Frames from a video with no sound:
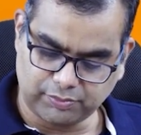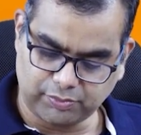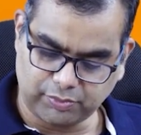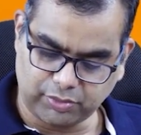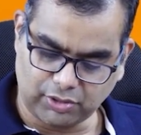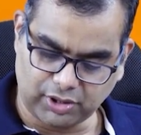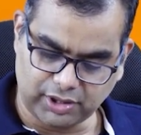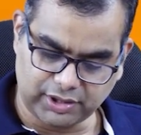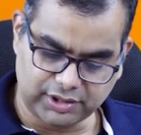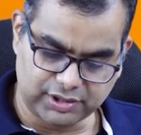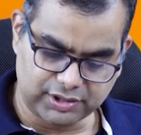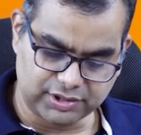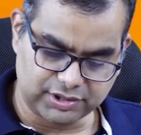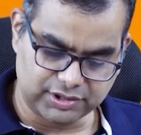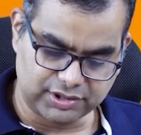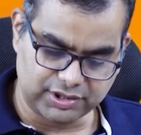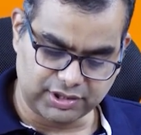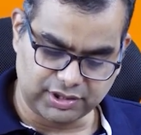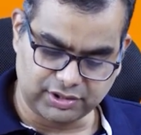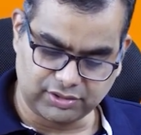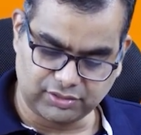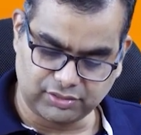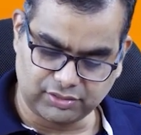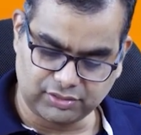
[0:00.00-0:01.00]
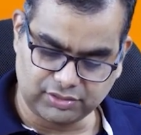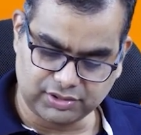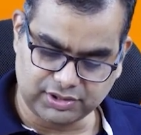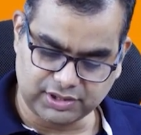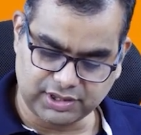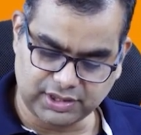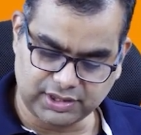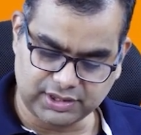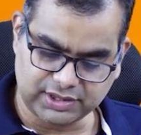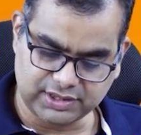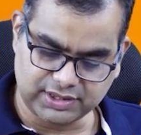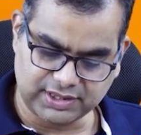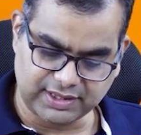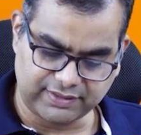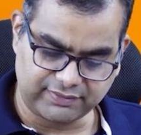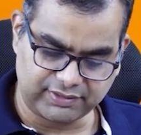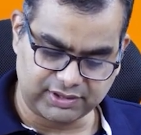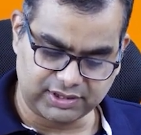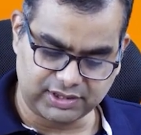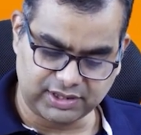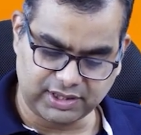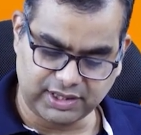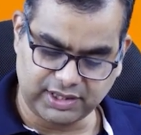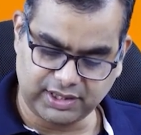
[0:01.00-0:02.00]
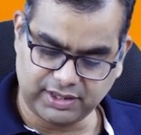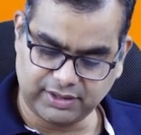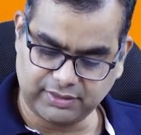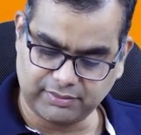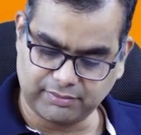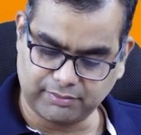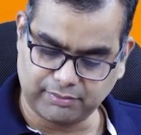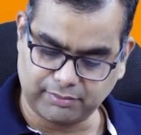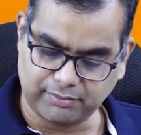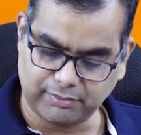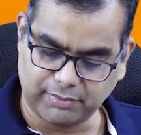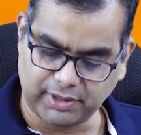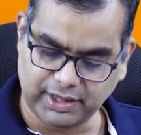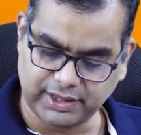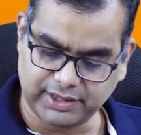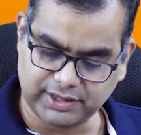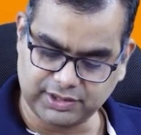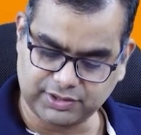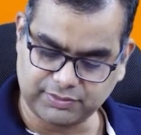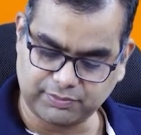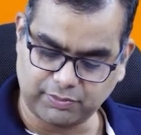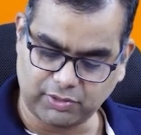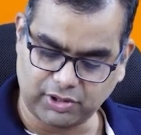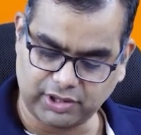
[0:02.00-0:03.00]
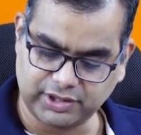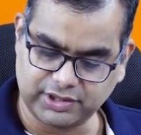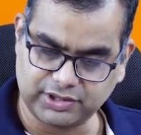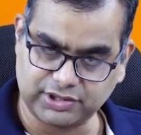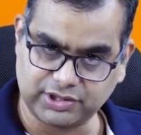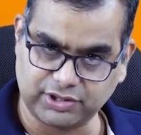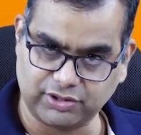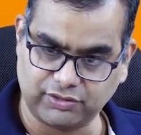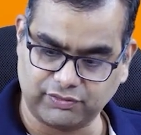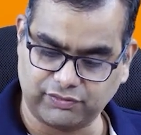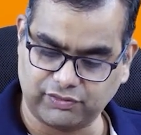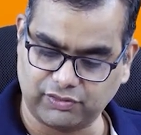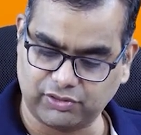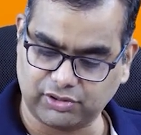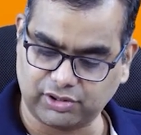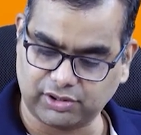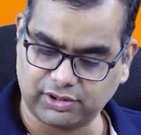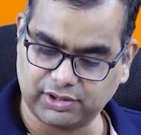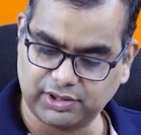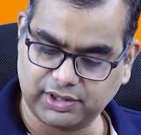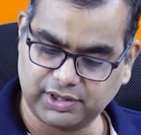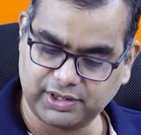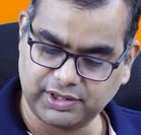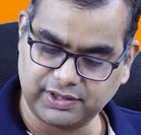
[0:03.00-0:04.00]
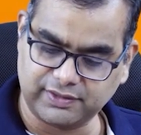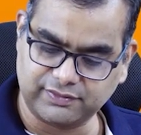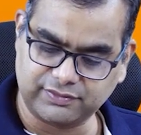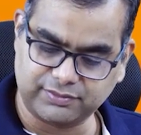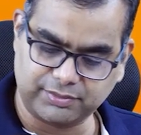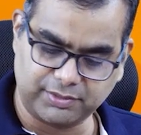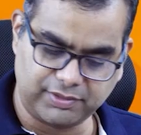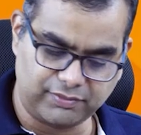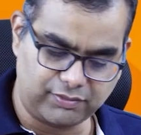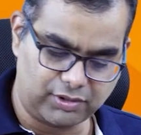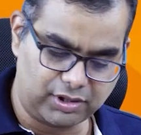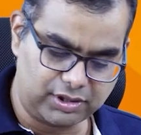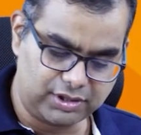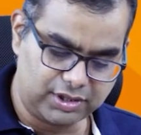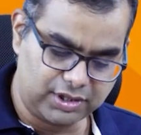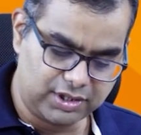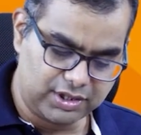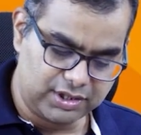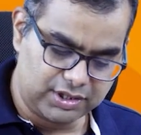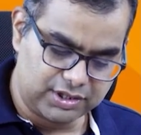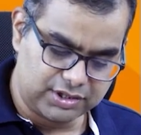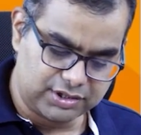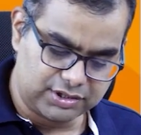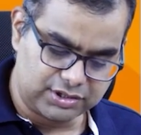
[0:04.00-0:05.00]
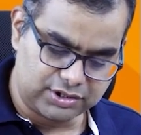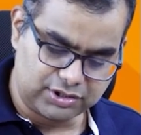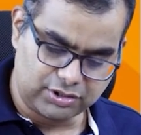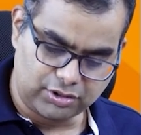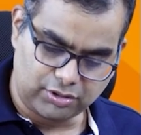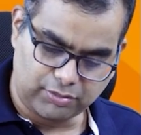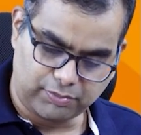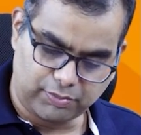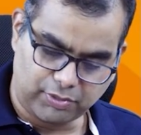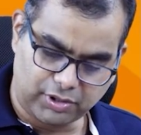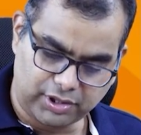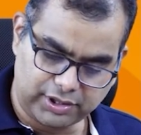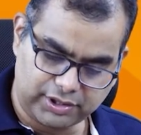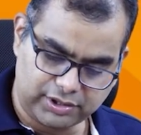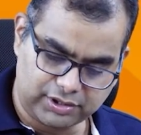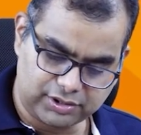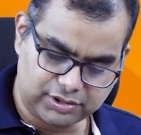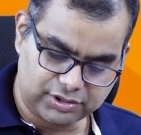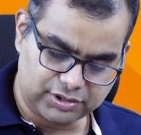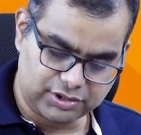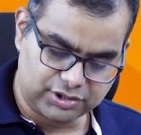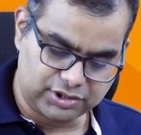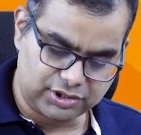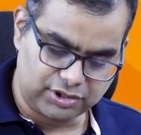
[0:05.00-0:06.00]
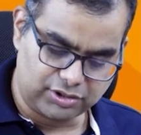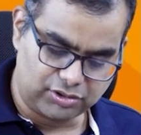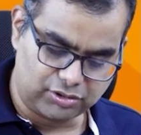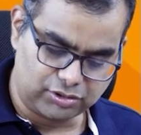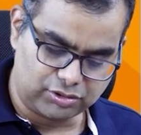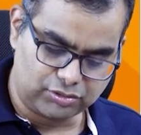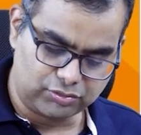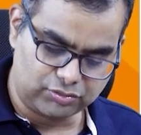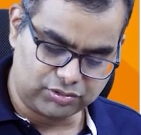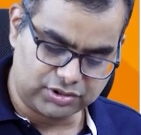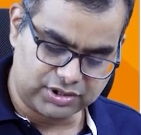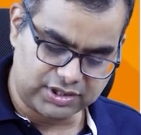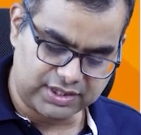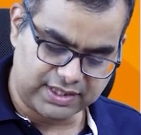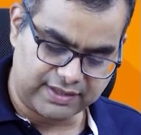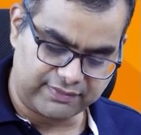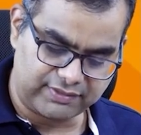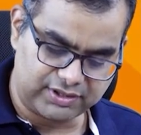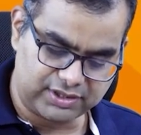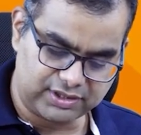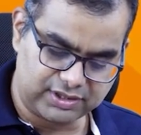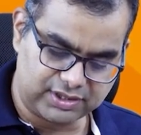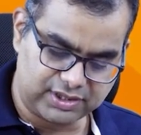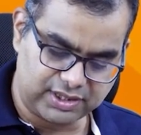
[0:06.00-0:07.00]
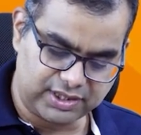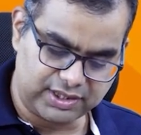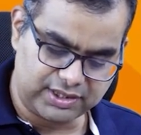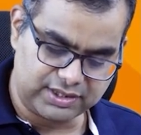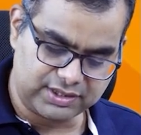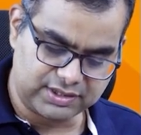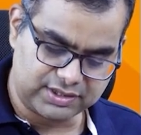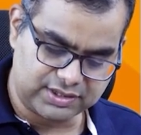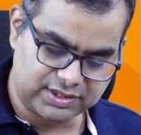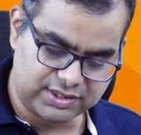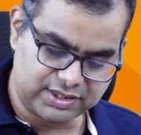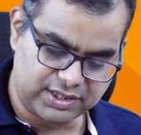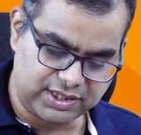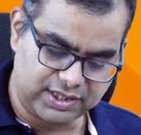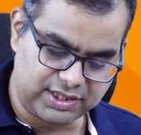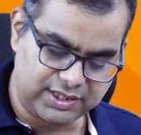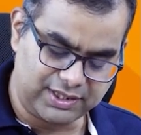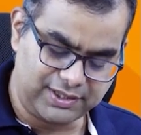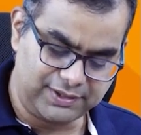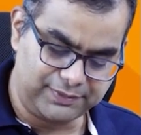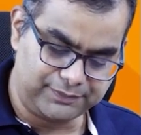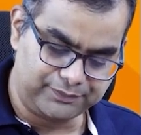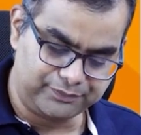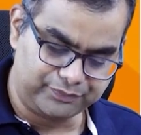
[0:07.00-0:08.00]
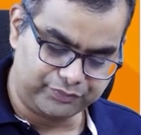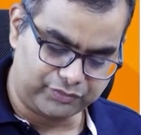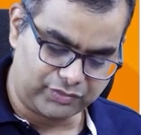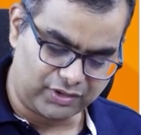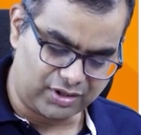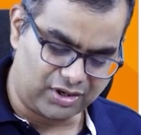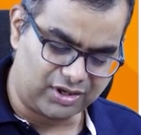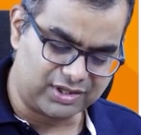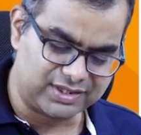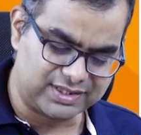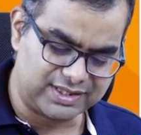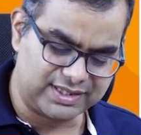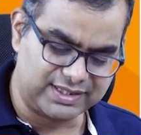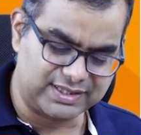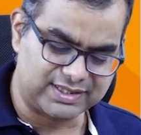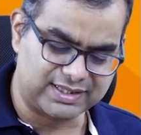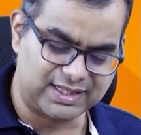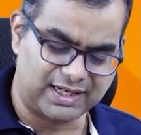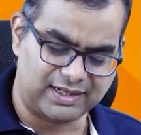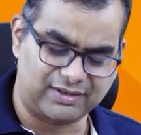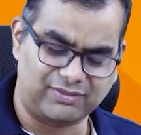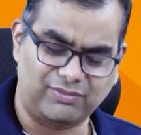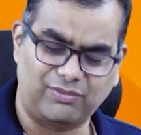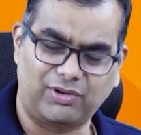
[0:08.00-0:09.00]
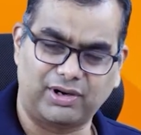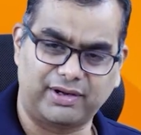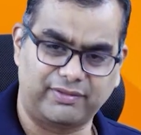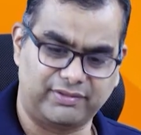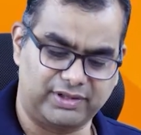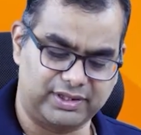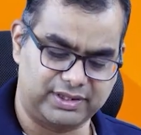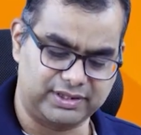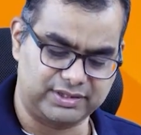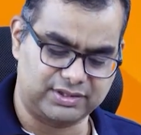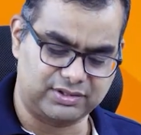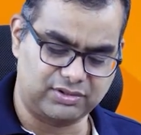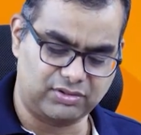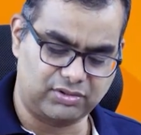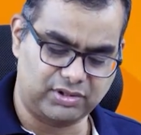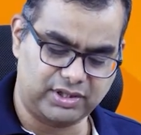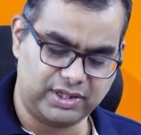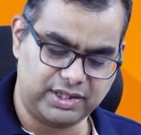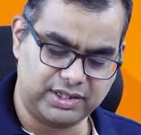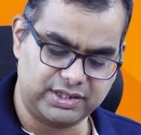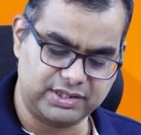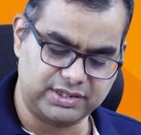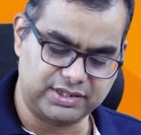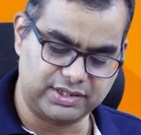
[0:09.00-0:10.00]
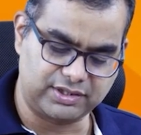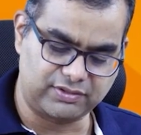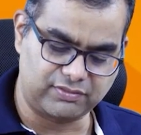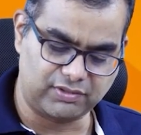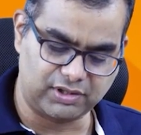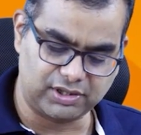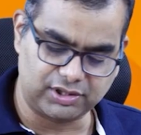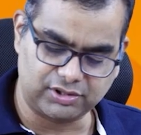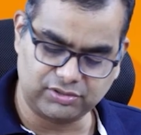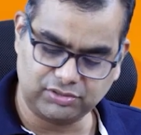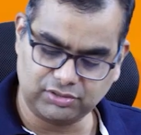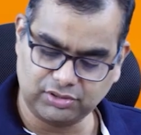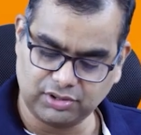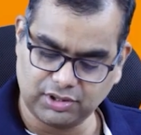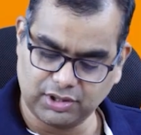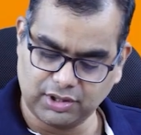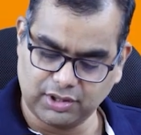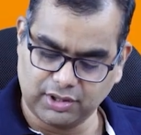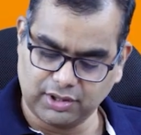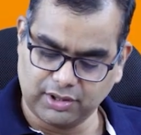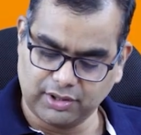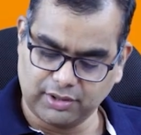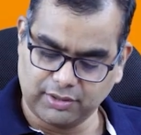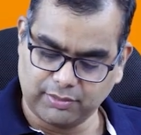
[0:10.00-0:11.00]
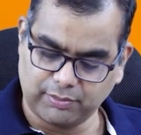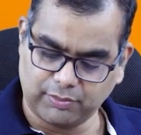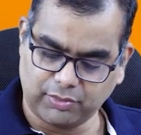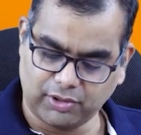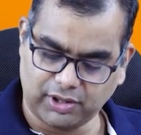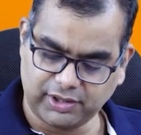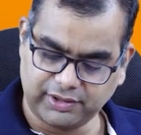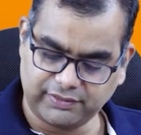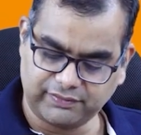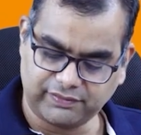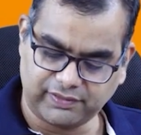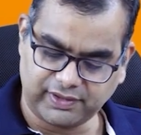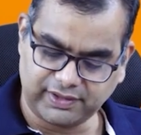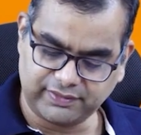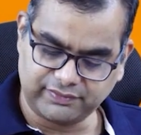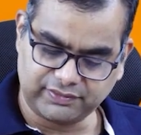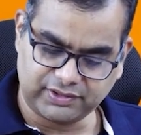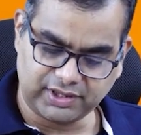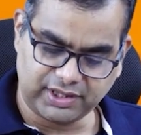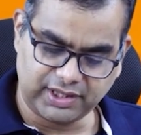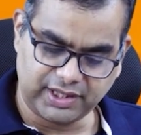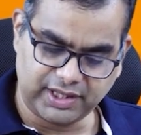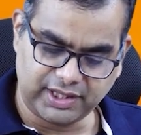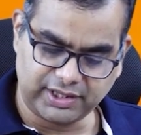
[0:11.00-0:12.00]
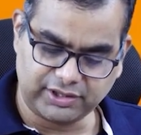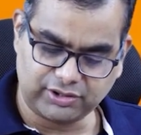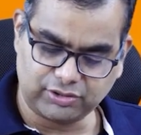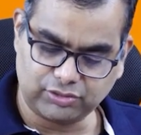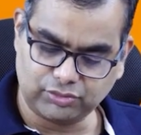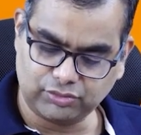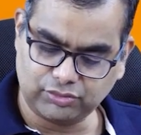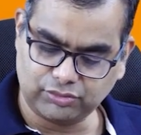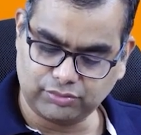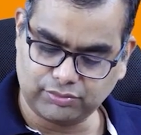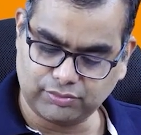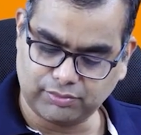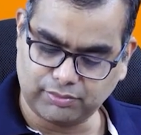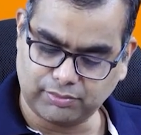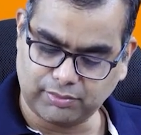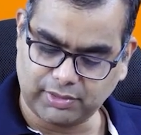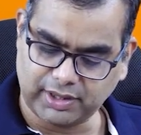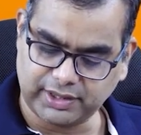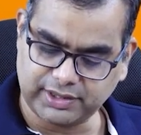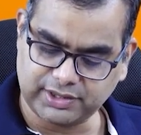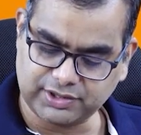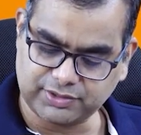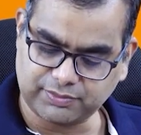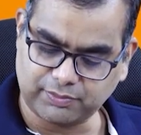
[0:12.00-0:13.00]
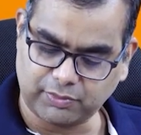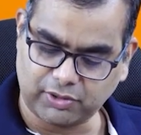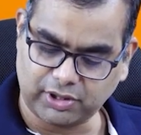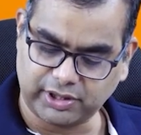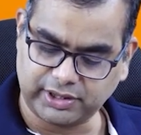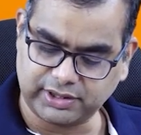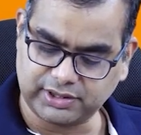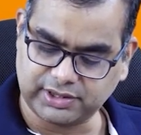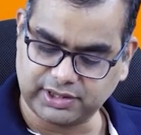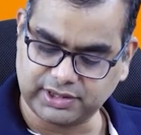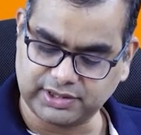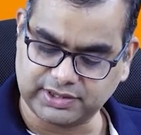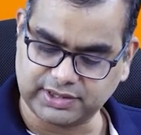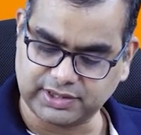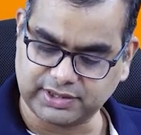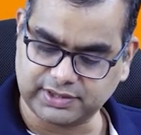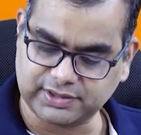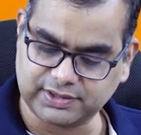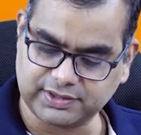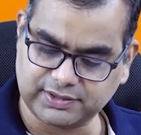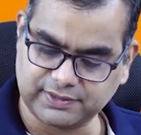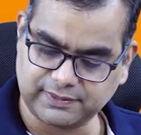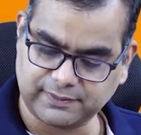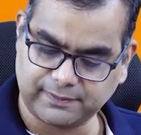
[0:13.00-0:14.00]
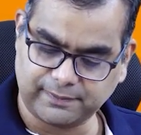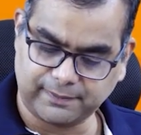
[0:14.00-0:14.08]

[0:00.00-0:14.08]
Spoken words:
0.0673 minus 0.04 gives me what? 0.0273C or C star, whatever it is, okay, is equal to 0.5382 minus 0.36,